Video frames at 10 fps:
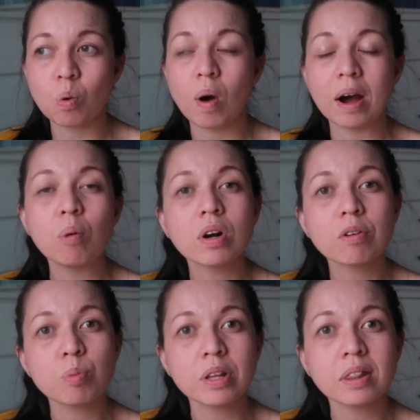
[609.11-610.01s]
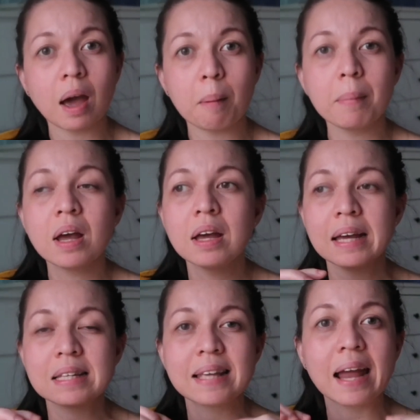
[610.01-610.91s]
So what worked with them
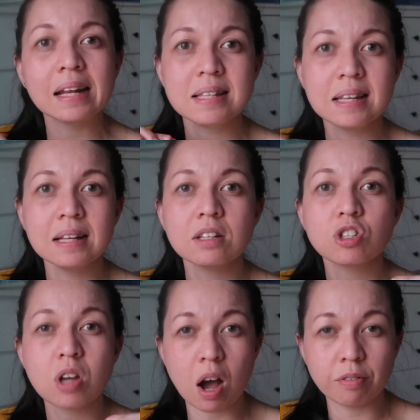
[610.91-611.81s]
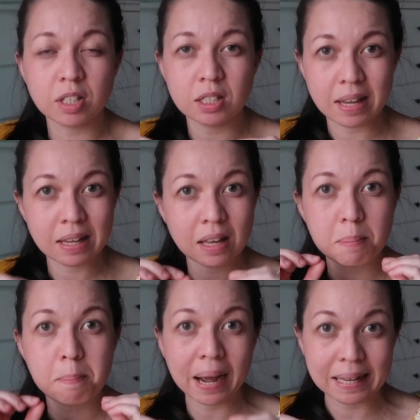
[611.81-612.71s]
is anything soft that they
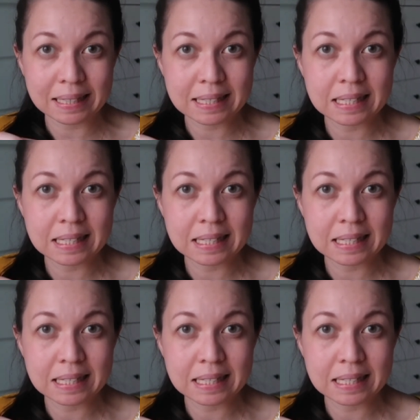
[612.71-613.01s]
can bite,